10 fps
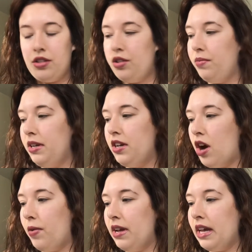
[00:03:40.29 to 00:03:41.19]
to be
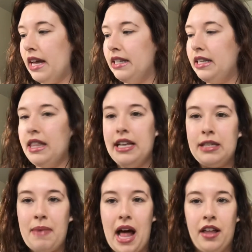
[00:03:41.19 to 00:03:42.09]
going into
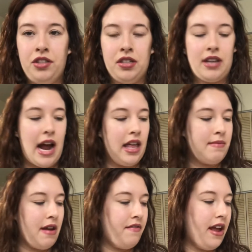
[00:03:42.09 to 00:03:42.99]
this palette just to
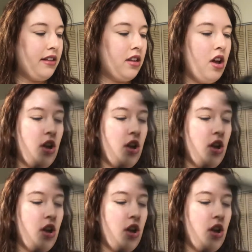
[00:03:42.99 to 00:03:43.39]
highlight my face.